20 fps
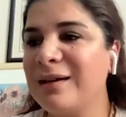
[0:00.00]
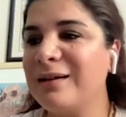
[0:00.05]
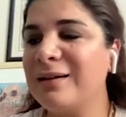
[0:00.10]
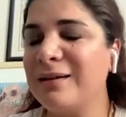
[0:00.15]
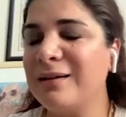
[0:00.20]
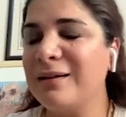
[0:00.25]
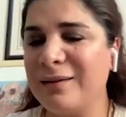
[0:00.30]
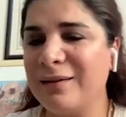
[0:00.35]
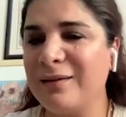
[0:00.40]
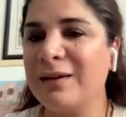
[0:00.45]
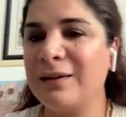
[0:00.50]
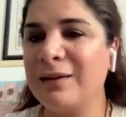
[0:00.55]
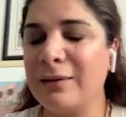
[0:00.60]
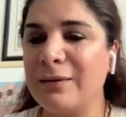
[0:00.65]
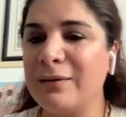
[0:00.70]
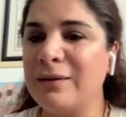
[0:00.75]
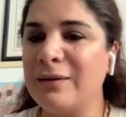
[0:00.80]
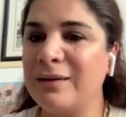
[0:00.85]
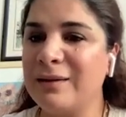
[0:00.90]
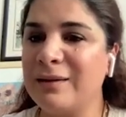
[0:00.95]

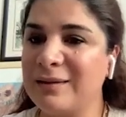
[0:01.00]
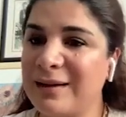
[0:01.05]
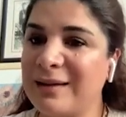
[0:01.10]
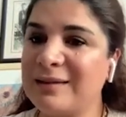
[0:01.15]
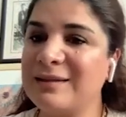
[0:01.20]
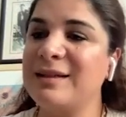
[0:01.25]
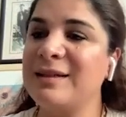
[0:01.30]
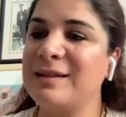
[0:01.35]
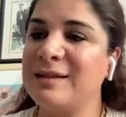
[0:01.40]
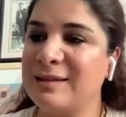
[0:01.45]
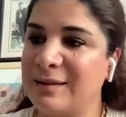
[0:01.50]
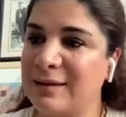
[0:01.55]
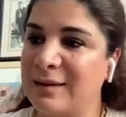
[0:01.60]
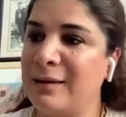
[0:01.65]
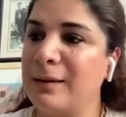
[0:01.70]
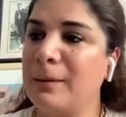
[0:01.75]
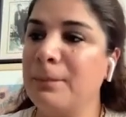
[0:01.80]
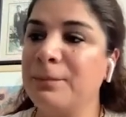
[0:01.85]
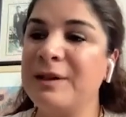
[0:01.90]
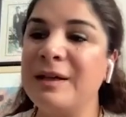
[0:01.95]
That is
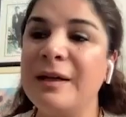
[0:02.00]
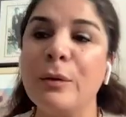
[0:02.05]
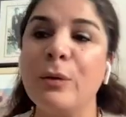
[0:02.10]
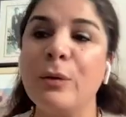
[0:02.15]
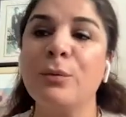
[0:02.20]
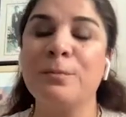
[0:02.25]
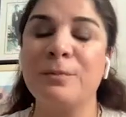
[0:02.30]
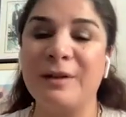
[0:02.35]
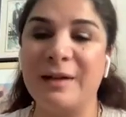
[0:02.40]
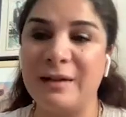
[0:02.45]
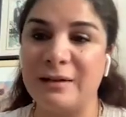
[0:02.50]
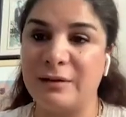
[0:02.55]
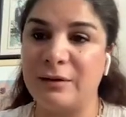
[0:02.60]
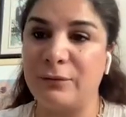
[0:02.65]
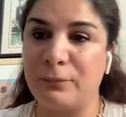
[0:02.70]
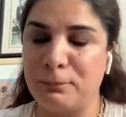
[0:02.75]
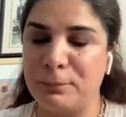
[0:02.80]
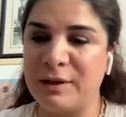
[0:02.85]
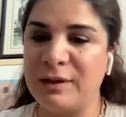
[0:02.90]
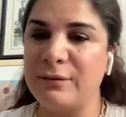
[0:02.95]
the
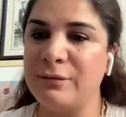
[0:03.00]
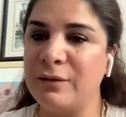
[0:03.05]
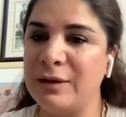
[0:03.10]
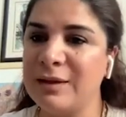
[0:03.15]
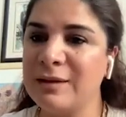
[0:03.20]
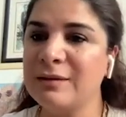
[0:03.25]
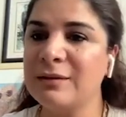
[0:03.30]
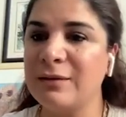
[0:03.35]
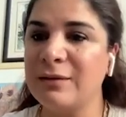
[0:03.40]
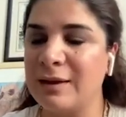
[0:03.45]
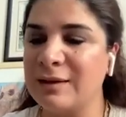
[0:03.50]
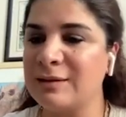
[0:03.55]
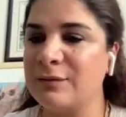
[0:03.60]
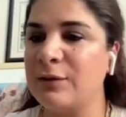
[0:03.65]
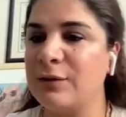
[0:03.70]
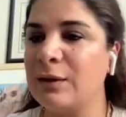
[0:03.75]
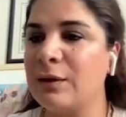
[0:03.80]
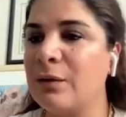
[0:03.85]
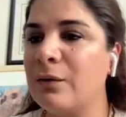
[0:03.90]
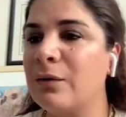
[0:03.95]
preoperative period, as
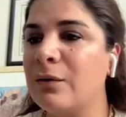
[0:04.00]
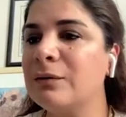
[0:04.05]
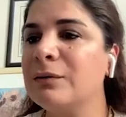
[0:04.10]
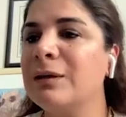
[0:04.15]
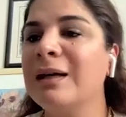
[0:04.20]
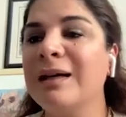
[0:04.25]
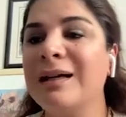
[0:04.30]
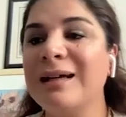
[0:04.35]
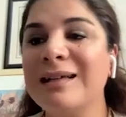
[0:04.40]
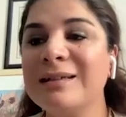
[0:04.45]
we call.